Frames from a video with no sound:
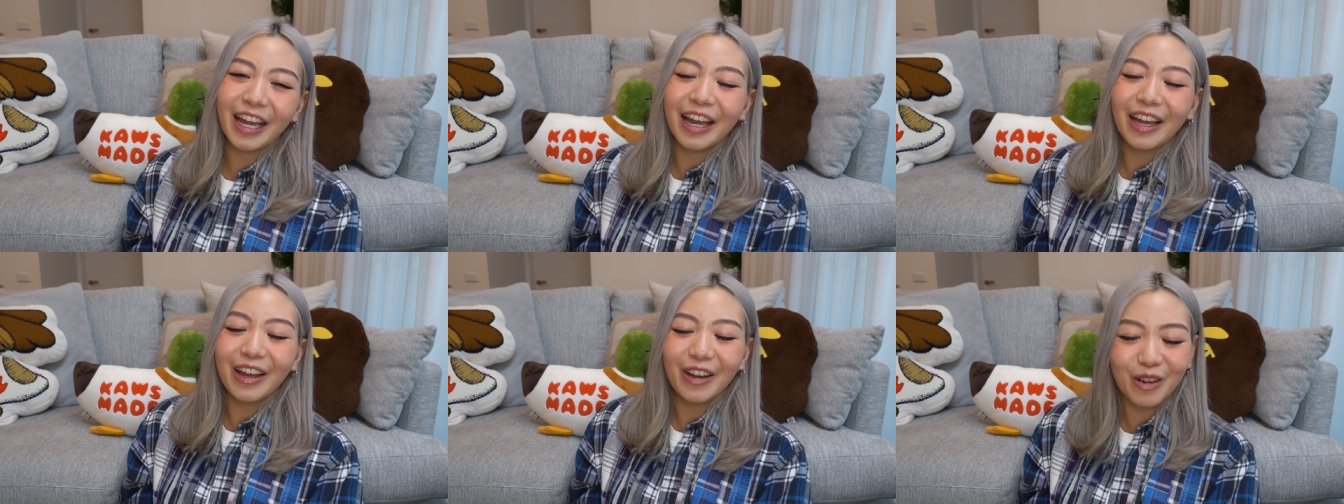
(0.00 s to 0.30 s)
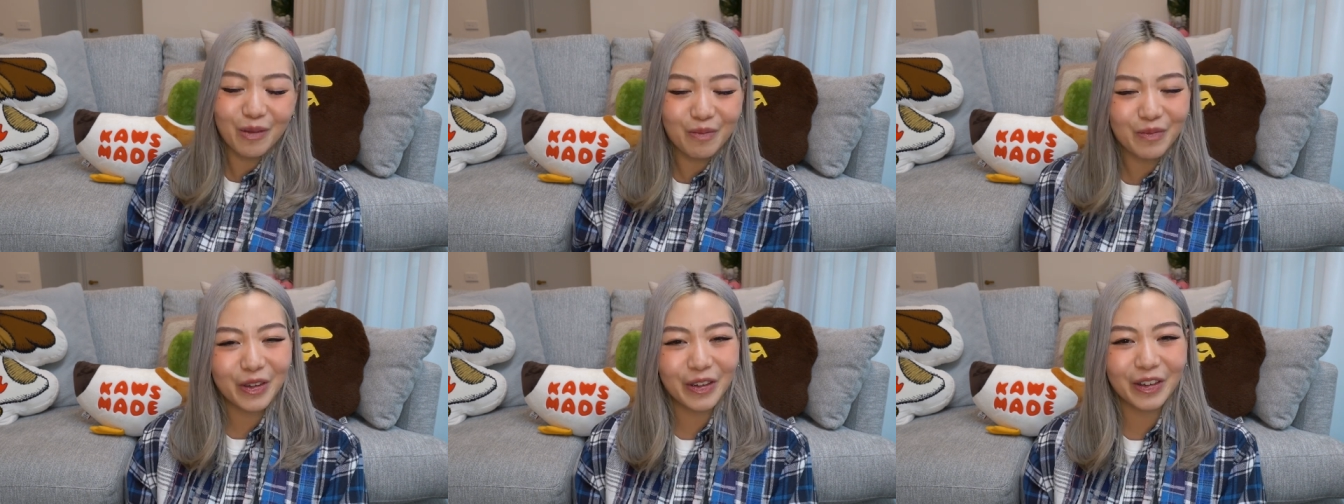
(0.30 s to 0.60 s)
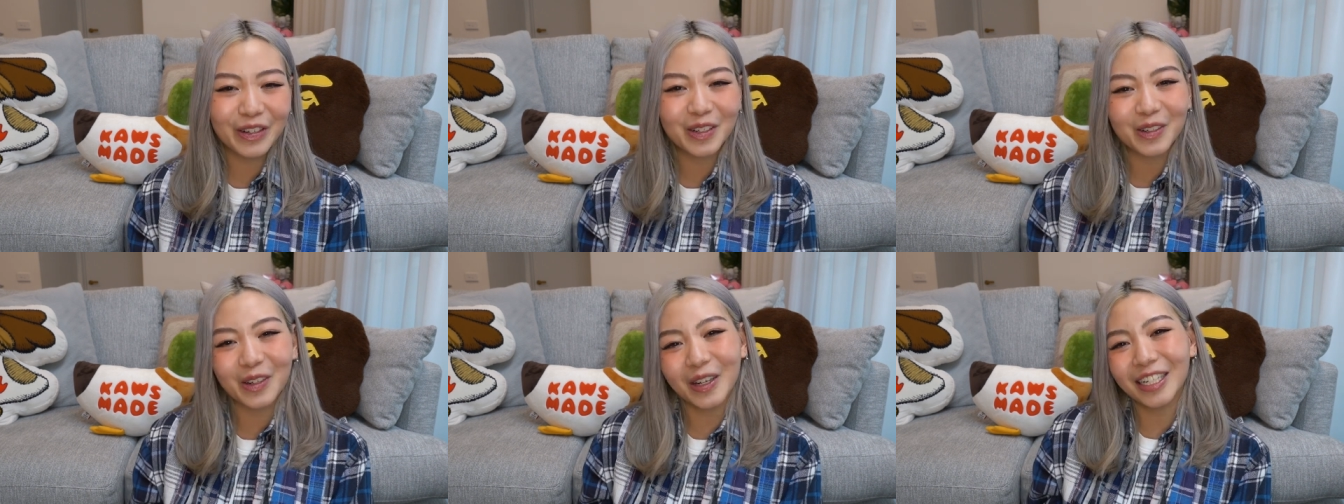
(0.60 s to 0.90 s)
I hope you
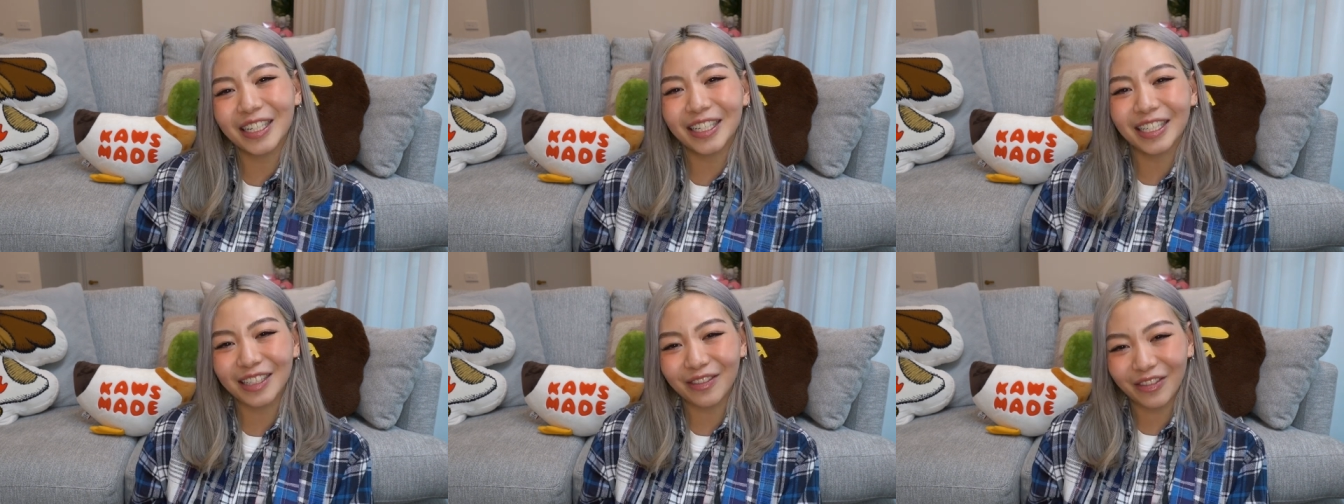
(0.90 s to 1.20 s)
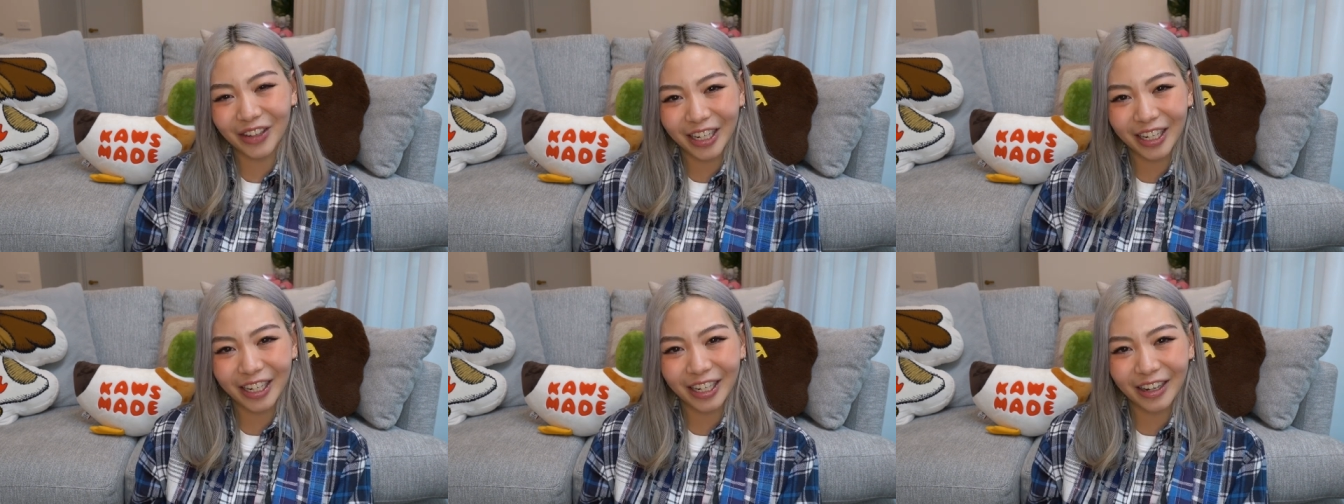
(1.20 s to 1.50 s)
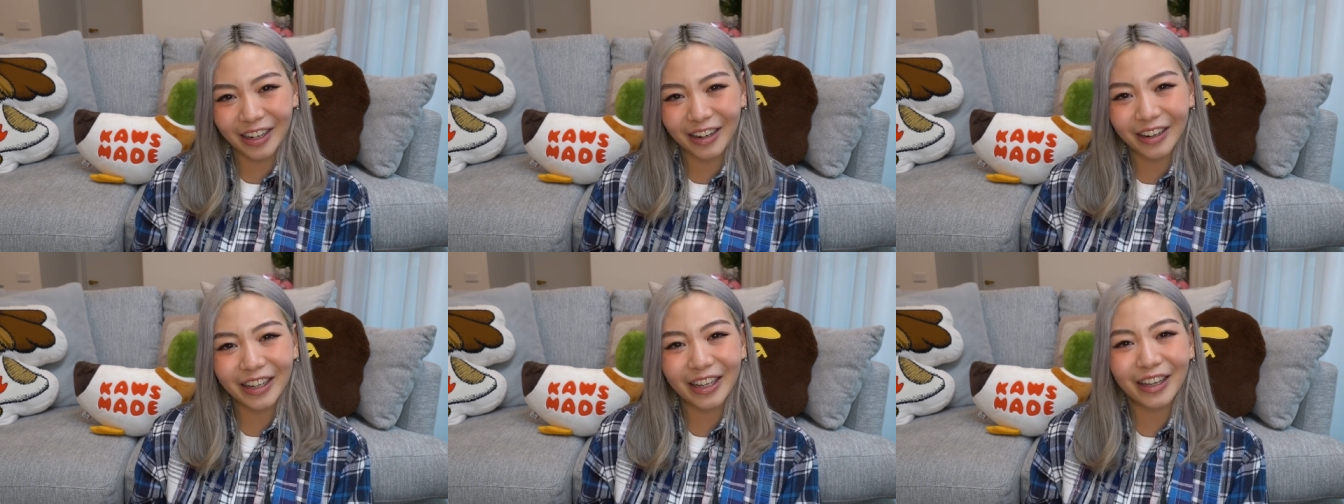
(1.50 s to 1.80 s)
enjoyed this video.